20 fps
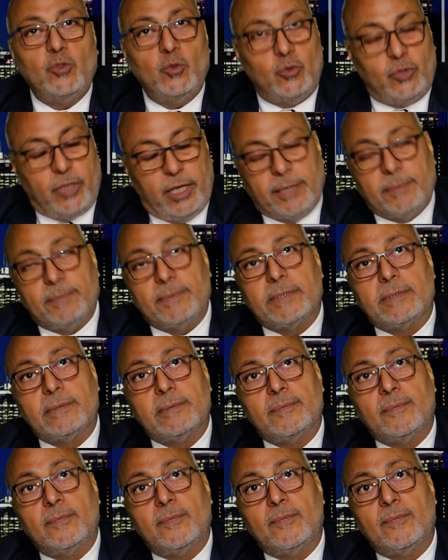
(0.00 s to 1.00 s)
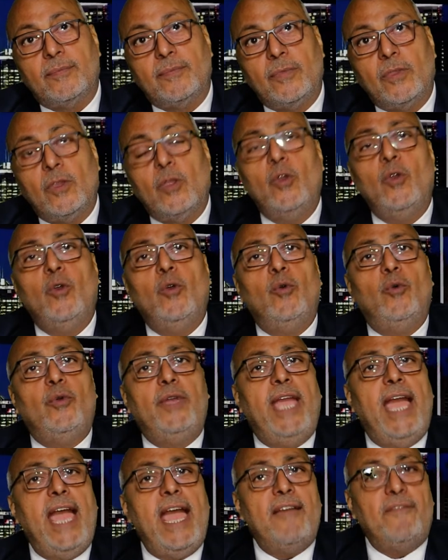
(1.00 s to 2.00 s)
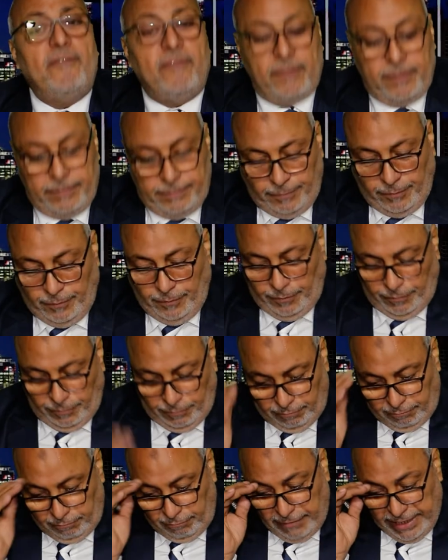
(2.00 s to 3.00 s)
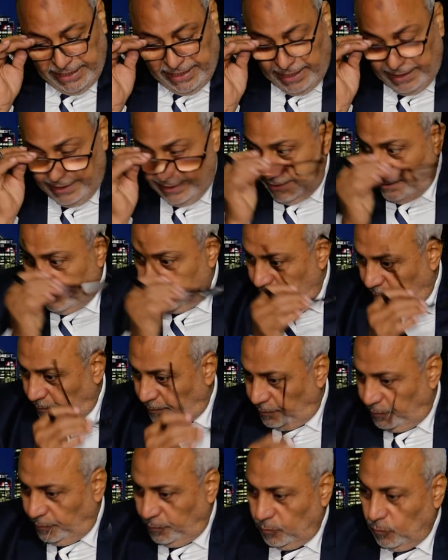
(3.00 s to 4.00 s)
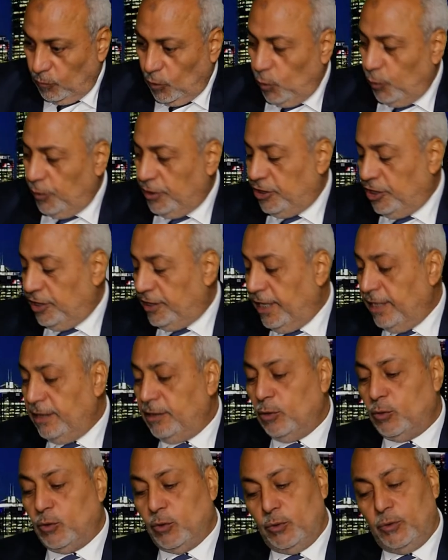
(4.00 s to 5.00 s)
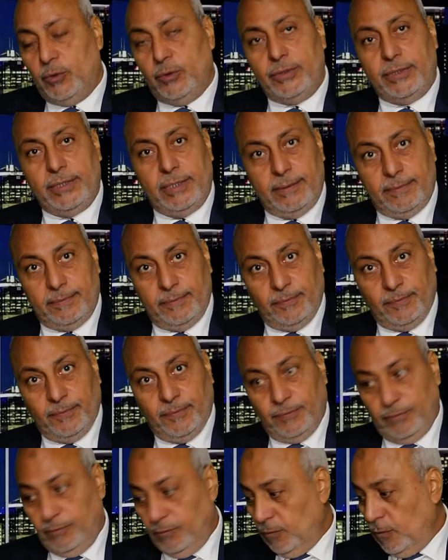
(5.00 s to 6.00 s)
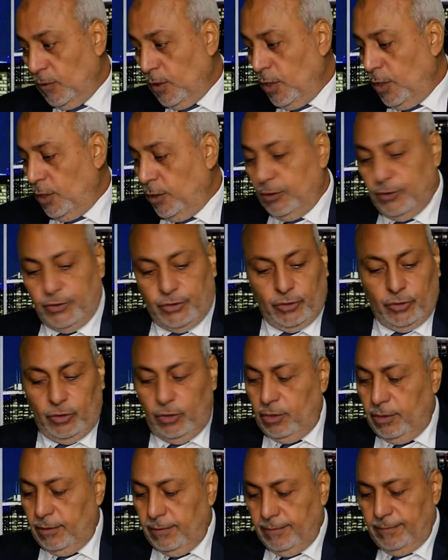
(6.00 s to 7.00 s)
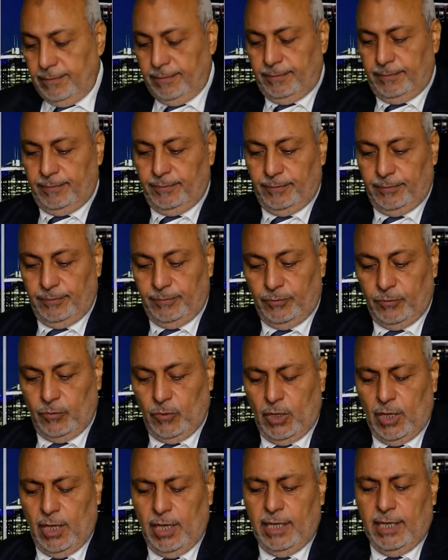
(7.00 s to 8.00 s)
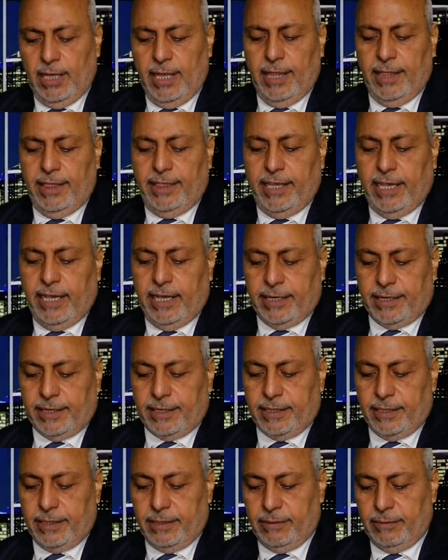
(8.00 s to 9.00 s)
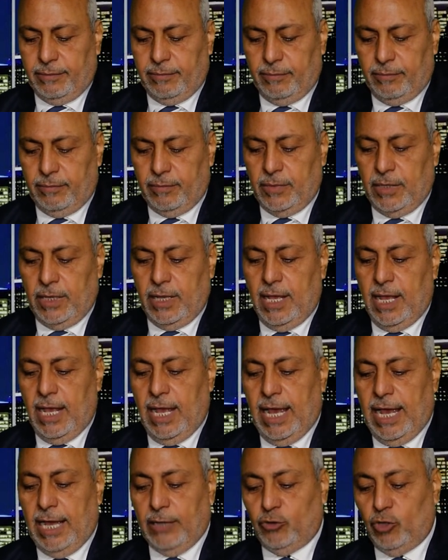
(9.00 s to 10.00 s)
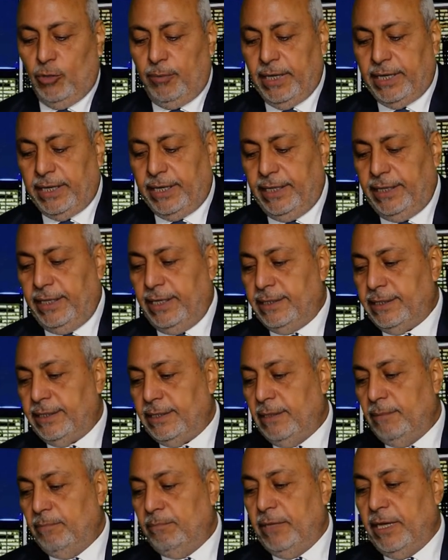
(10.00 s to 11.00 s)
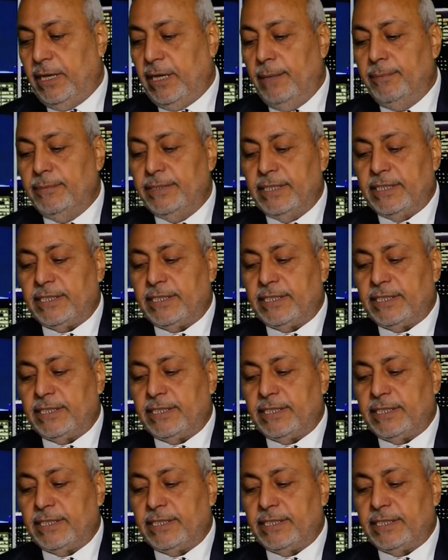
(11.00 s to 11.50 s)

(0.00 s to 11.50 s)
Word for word: two types. We have metals, which tend to lose. So their atomic radius becomes